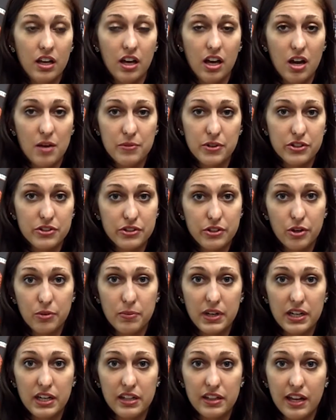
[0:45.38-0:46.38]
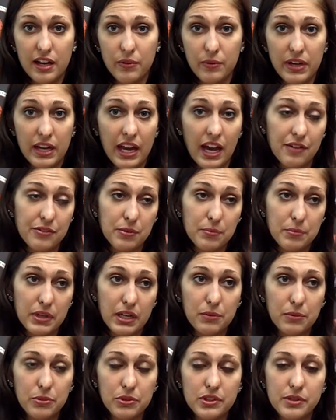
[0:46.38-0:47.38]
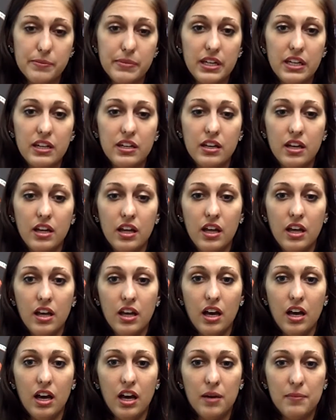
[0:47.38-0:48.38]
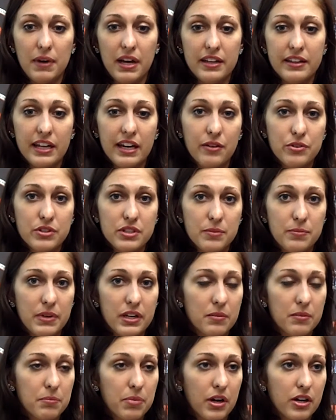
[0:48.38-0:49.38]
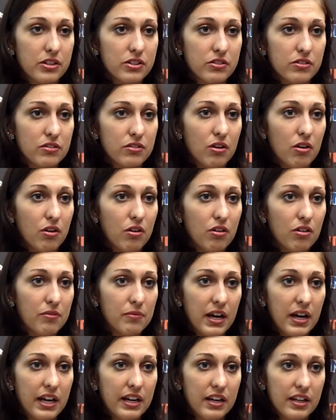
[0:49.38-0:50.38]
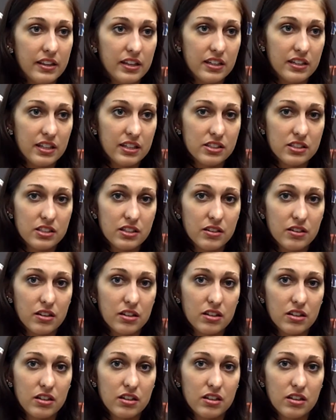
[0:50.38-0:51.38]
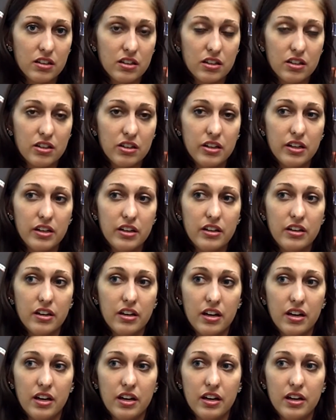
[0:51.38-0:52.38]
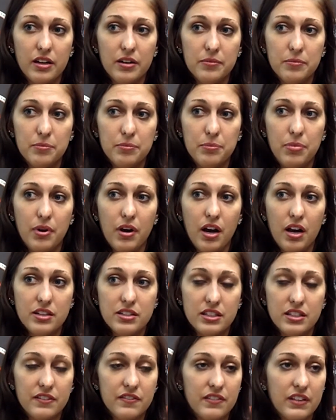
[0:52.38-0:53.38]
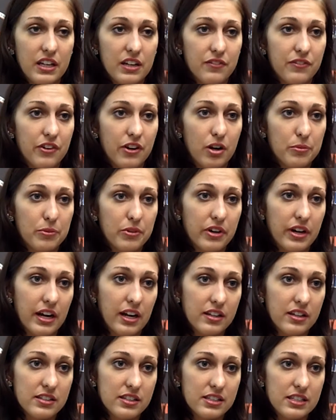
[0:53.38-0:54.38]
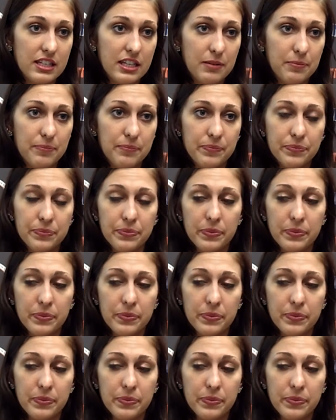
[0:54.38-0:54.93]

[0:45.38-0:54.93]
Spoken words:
There's nobody that we haven't been able to beat. That was a big personal goal of mine. I think that's a good positive thing for our morale as a team.